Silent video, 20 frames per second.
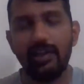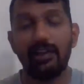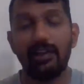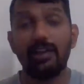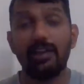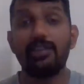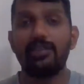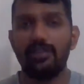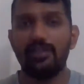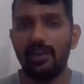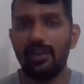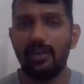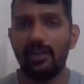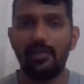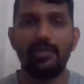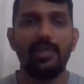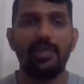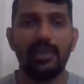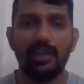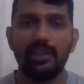Rest their
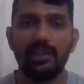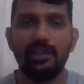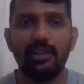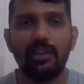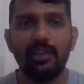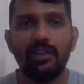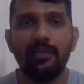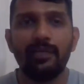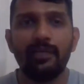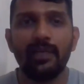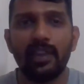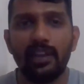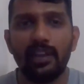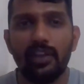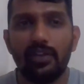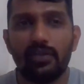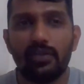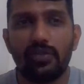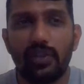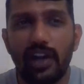brain. They
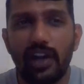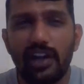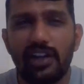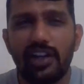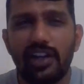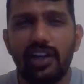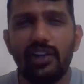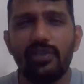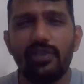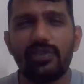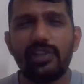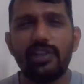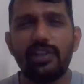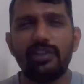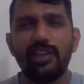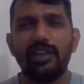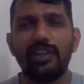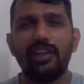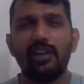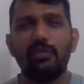used to continuously
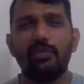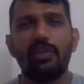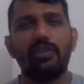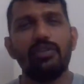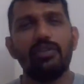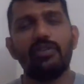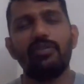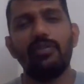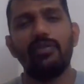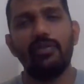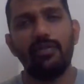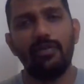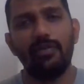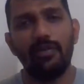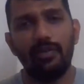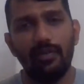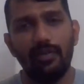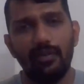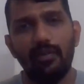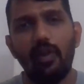think about
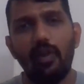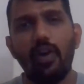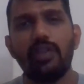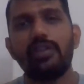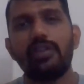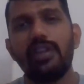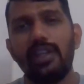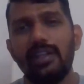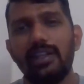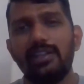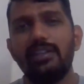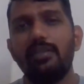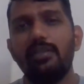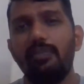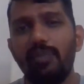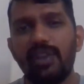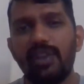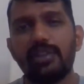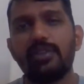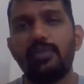what is the
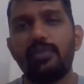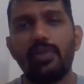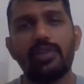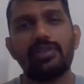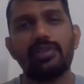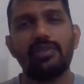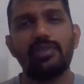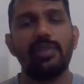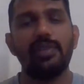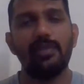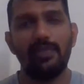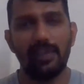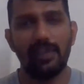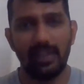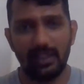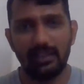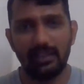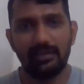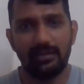best possible way